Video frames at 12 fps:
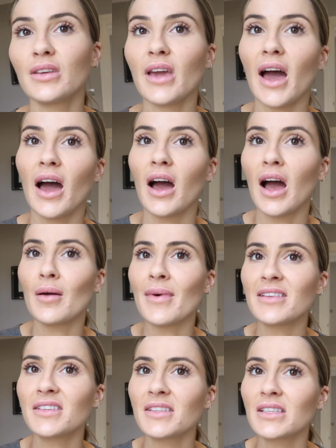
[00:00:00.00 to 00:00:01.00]
yeah, I'm
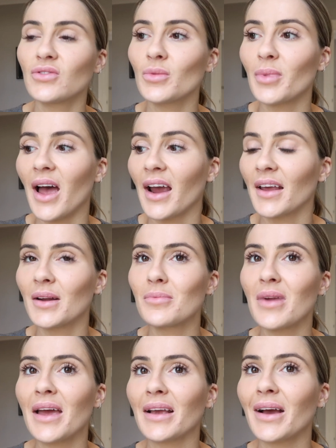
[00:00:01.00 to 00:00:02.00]
editing this vlog back and
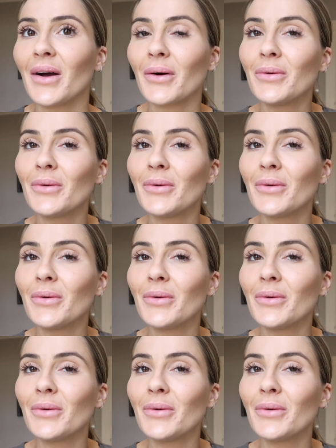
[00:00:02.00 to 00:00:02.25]
I'm like,